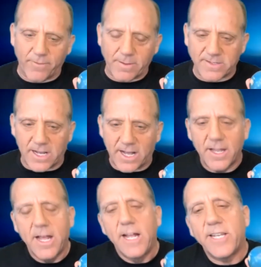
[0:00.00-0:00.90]
from the sun.
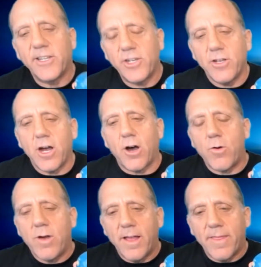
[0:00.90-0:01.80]
Did you
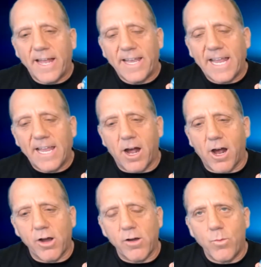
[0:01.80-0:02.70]
know that in
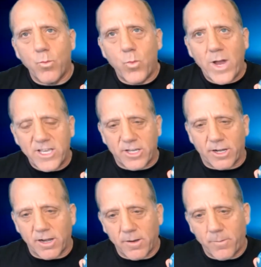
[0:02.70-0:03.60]
our
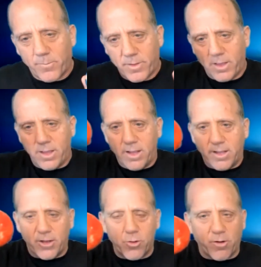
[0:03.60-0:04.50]
winter,
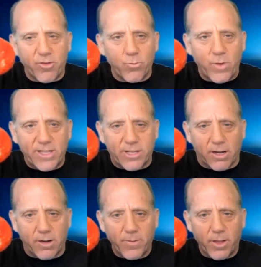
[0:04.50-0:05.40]
the northern
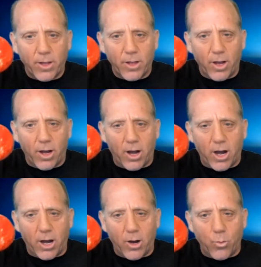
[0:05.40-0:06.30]
winter,
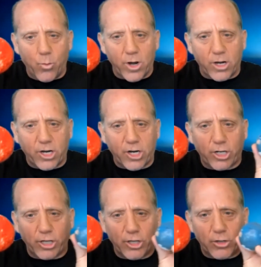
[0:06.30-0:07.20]
we're
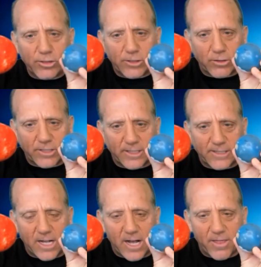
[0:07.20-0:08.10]
closer to the
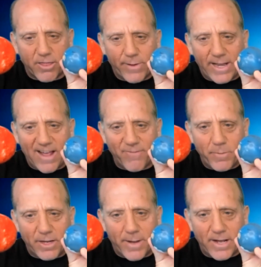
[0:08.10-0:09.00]
sun, 3.5
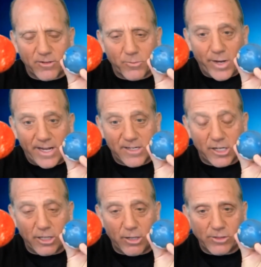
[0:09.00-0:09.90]
million miles away
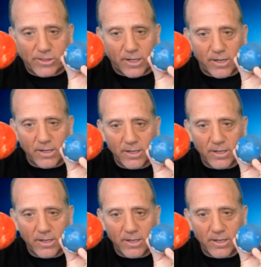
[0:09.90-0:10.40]
closer